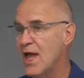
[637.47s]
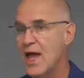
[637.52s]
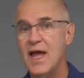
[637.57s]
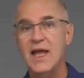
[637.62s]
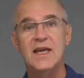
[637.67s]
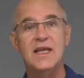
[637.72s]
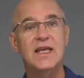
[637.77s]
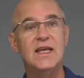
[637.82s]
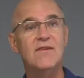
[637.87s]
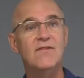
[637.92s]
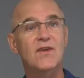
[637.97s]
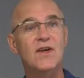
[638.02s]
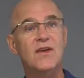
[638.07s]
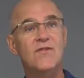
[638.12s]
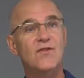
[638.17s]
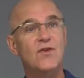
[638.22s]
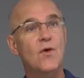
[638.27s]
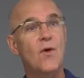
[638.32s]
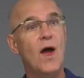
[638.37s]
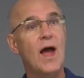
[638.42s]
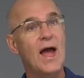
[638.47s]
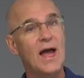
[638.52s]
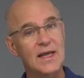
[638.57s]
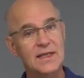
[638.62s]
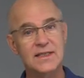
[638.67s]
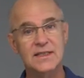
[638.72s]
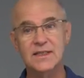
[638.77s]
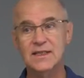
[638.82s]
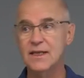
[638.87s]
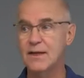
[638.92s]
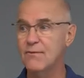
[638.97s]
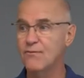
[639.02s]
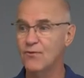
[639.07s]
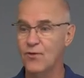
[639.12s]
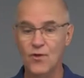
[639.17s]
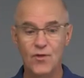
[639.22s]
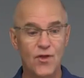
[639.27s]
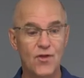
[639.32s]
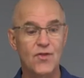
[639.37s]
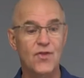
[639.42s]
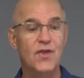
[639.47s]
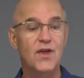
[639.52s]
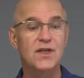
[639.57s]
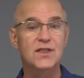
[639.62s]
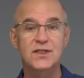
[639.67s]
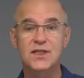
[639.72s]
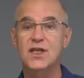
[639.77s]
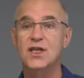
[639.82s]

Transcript: And even if you asked Him for the things